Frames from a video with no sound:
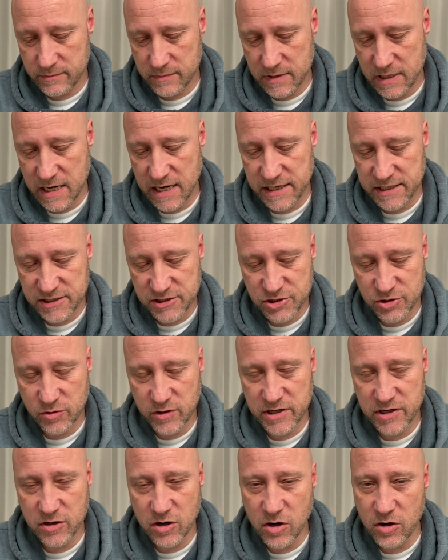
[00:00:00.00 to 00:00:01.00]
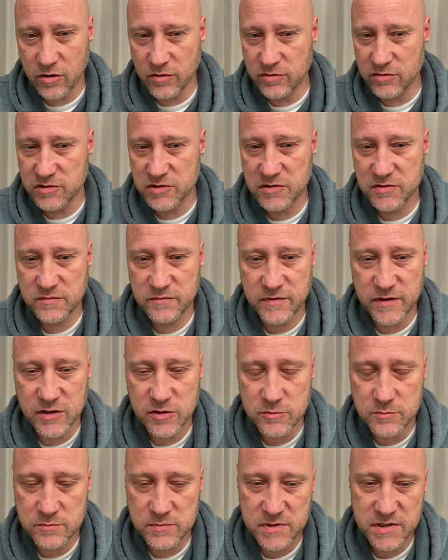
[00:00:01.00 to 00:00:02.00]
I enjoyed all those
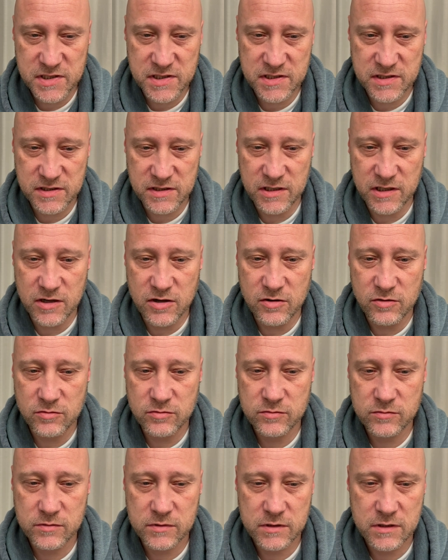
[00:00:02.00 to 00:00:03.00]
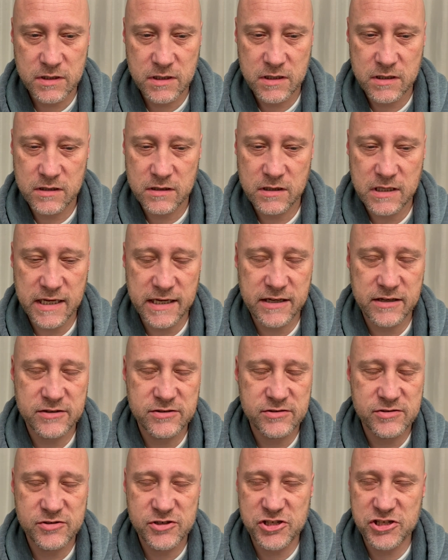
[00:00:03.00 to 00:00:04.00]
films, like
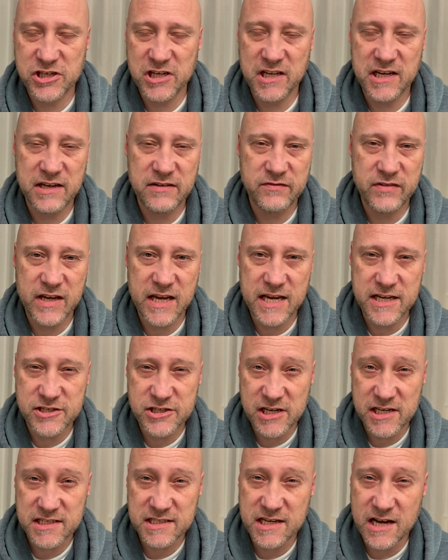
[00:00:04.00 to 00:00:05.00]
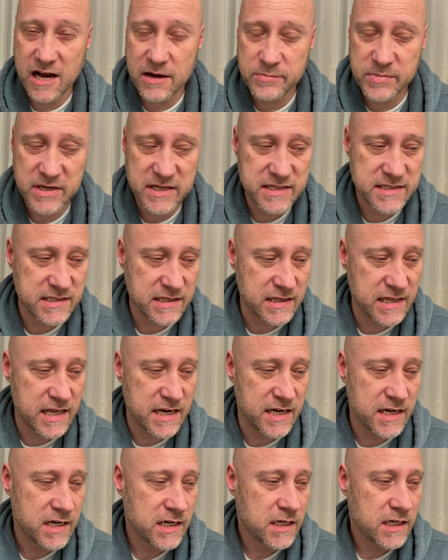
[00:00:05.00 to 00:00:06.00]
shitty VHS copies, and
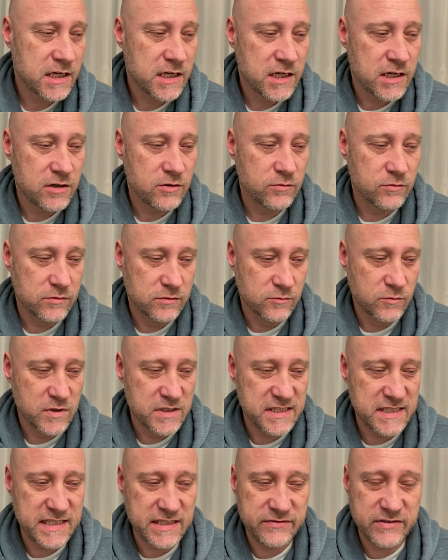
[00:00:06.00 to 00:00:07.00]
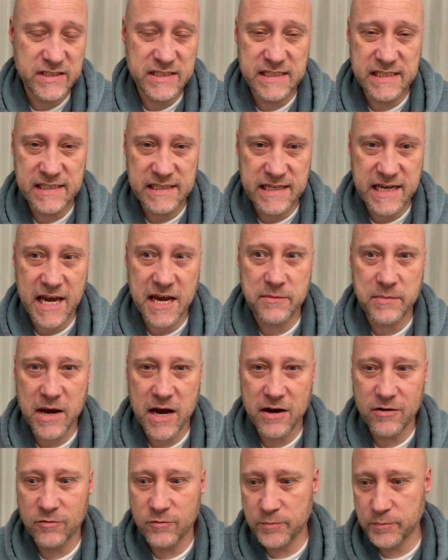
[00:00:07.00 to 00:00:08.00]
then when DVD came
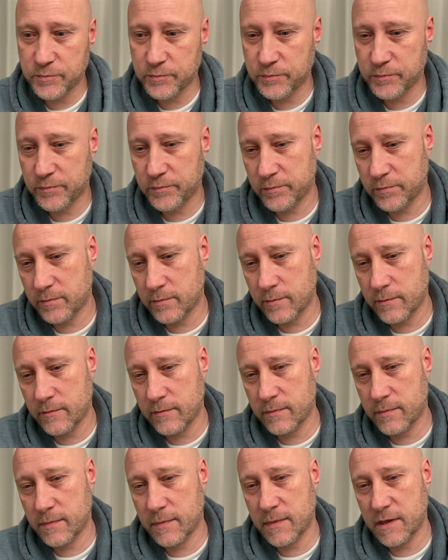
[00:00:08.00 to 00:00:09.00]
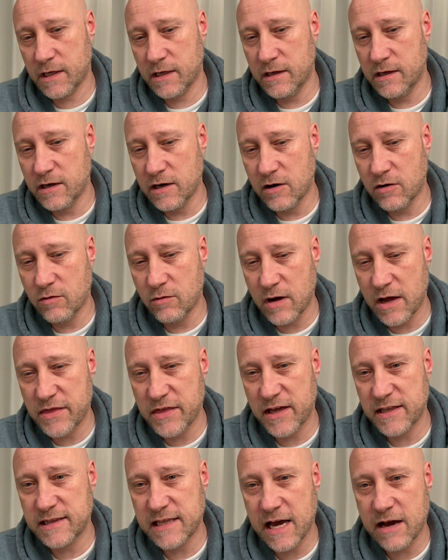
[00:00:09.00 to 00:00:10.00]
out, I
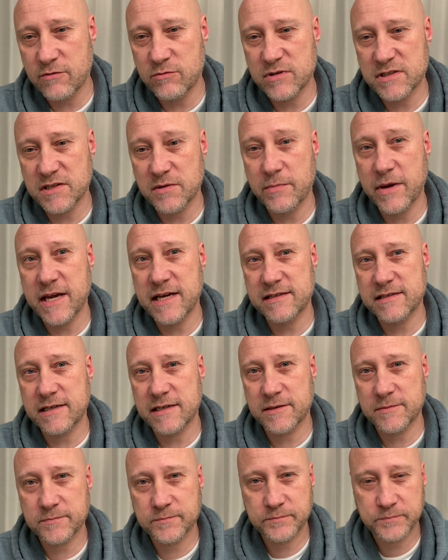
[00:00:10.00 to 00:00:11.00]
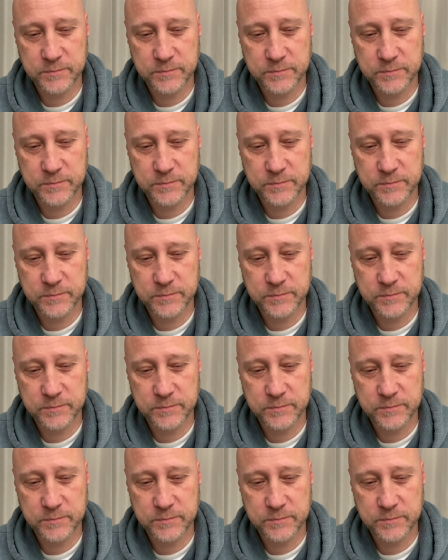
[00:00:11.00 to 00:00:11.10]
thought that was amazing.